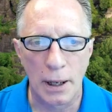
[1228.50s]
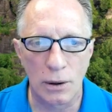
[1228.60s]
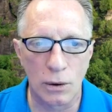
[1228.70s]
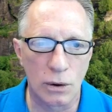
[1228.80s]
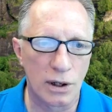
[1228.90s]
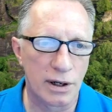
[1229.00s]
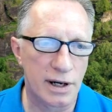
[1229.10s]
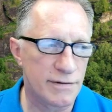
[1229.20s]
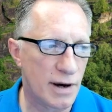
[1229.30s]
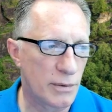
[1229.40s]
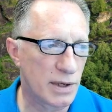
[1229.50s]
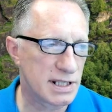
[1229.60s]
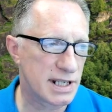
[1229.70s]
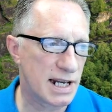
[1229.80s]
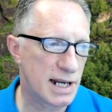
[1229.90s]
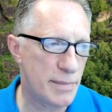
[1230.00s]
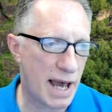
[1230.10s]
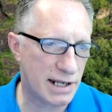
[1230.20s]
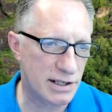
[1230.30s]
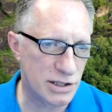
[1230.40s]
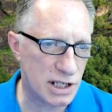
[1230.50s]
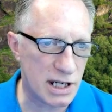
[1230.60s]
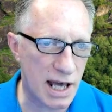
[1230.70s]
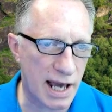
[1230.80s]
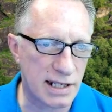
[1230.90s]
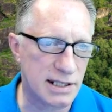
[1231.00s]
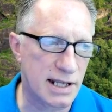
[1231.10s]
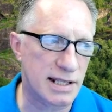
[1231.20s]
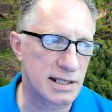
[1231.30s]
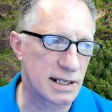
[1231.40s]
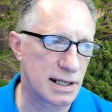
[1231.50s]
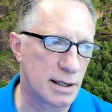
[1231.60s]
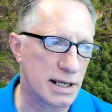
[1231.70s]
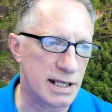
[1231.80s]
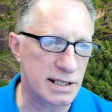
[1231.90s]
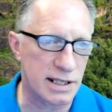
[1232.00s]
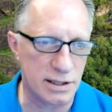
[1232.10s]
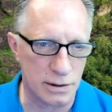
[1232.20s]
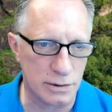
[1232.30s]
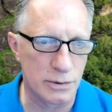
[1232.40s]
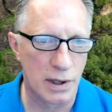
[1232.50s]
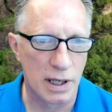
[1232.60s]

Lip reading: Or if I want to send it back to GDAX, that's easy too.